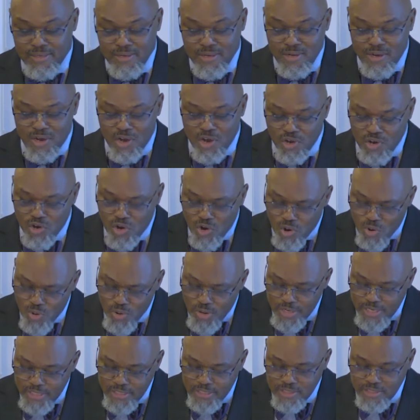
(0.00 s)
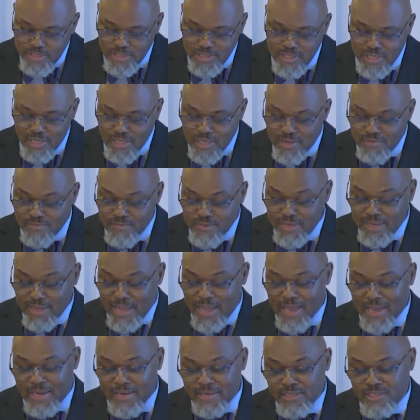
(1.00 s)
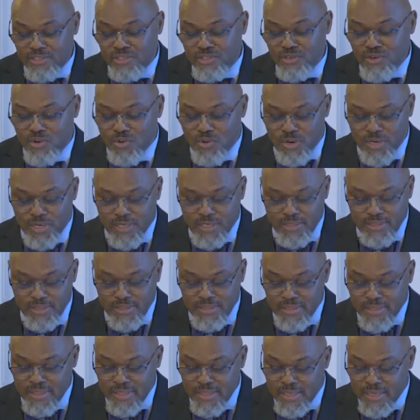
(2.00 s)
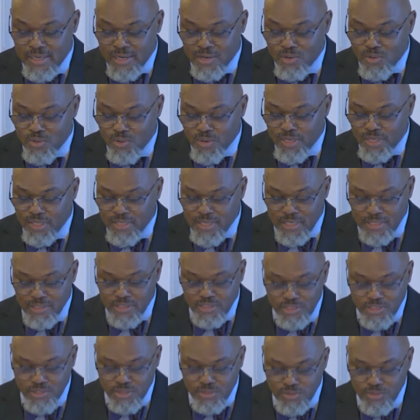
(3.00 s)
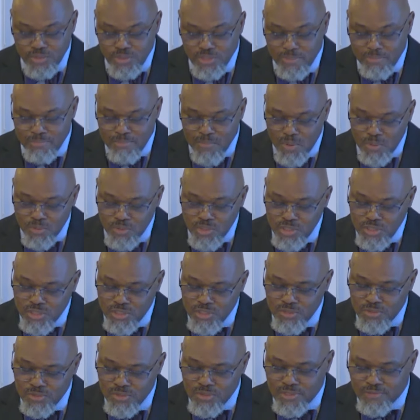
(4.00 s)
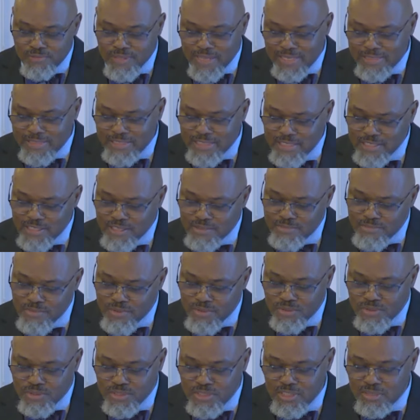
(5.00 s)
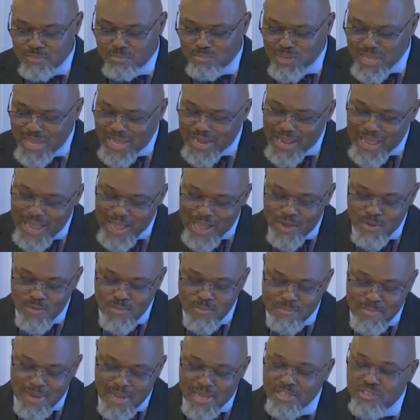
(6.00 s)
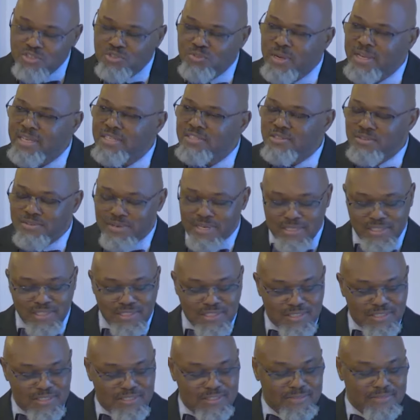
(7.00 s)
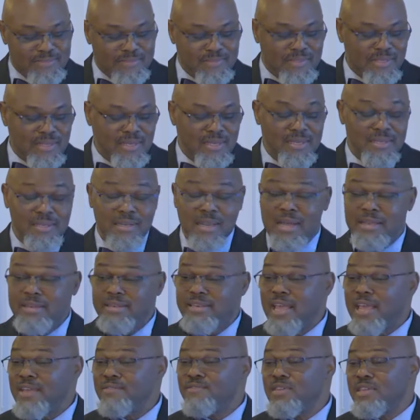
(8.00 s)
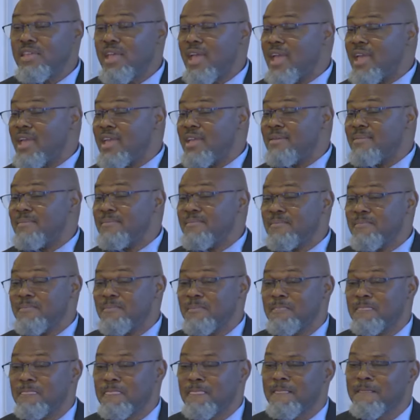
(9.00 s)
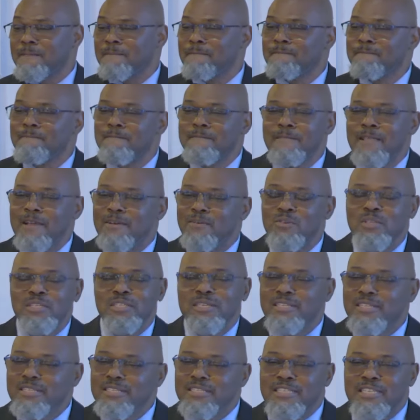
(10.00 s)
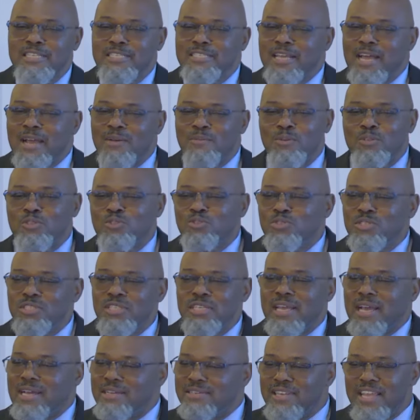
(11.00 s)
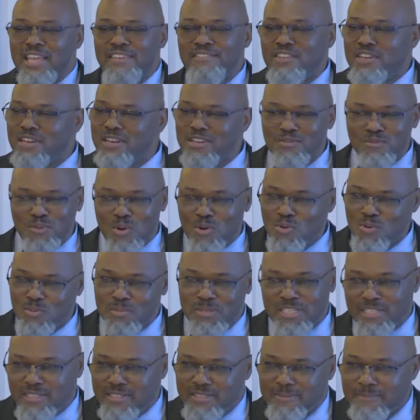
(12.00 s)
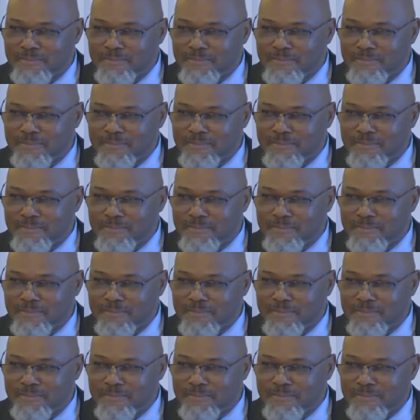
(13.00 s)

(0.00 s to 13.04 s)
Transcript: according to the loving kindness, according unto the multitude of thy tender mercies, blot out my transgression." Now David came. Now I want you to see how David unrobed here.